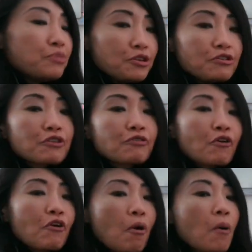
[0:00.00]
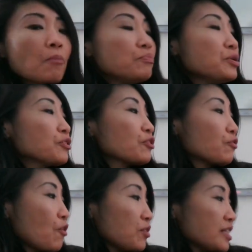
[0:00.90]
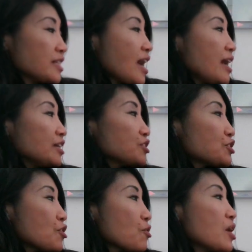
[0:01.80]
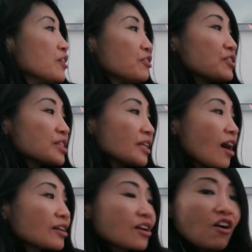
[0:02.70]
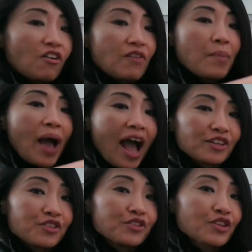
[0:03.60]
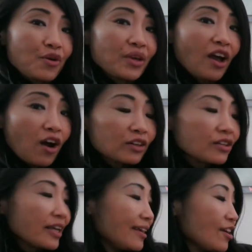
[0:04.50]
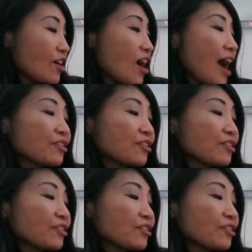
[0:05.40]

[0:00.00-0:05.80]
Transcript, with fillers: Beautiful, beautiful design. So there's a lot of patterns going on here.